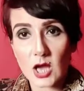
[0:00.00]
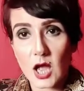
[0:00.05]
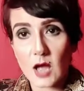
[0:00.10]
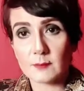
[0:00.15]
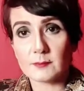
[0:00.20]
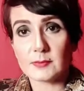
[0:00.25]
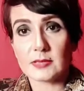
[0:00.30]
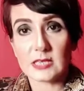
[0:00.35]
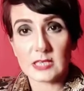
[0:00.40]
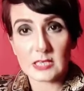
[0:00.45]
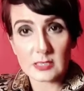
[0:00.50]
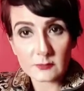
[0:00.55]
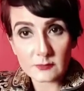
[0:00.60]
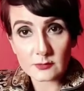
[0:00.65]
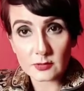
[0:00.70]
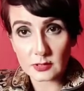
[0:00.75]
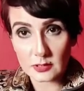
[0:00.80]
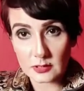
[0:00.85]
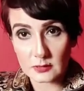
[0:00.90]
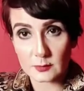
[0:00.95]

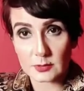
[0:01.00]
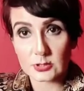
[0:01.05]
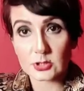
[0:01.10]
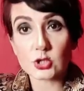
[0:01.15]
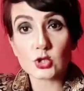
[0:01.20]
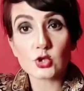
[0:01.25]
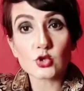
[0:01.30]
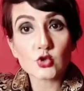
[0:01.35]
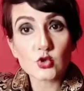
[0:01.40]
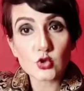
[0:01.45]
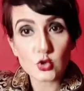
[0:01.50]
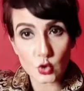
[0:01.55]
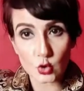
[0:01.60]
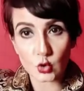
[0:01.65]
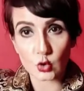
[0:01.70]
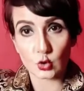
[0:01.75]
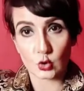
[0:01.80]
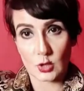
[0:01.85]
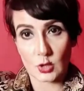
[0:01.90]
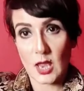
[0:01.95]
upheaval with
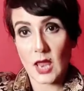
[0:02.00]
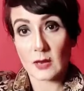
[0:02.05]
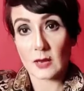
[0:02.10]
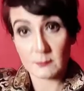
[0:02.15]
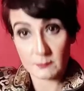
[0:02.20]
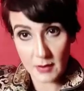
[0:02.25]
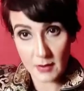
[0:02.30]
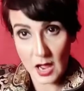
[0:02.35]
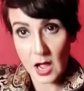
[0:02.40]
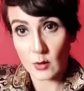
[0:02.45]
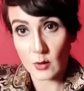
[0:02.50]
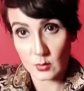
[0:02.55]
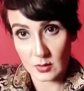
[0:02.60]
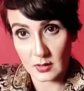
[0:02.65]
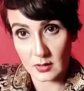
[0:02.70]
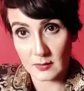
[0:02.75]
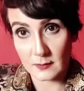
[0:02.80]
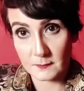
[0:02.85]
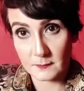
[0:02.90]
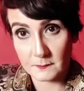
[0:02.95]
control and
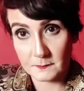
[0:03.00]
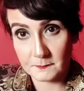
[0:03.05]
power,